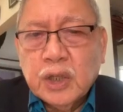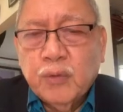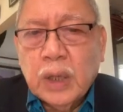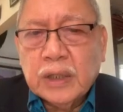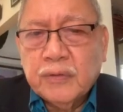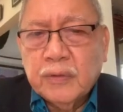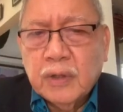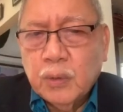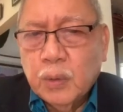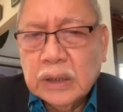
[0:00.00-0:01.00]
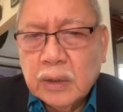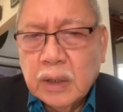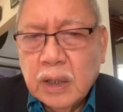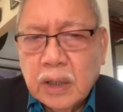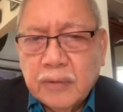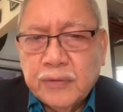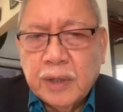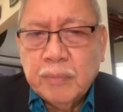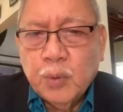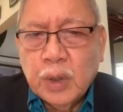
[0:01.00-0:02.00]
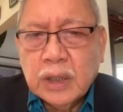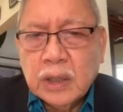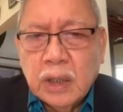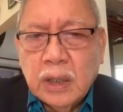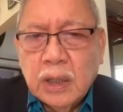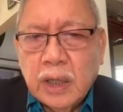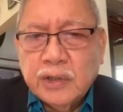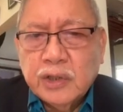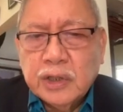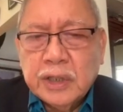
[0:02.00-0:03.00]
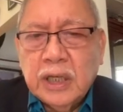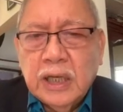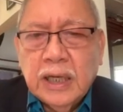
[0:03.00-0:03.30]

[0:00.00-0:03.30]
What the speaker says: of what firm, what agency?